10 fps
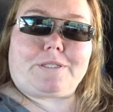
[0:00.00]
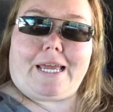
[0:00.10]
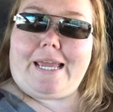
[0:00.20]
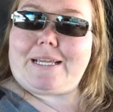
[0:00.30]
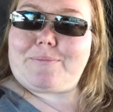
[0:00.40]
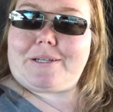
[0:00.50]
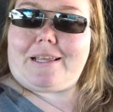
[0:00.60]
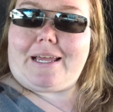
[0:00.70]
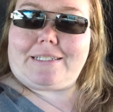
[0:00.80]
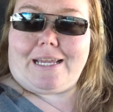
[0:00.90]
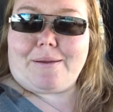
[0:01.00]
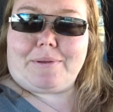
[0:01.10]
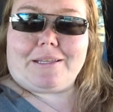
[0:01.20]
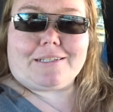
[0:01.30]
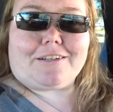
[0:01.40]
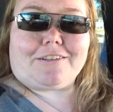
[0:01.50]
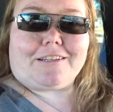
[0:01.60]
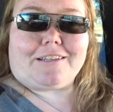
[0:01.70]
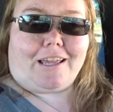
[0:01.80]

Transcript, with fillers: tank, but like, damn, at least turn,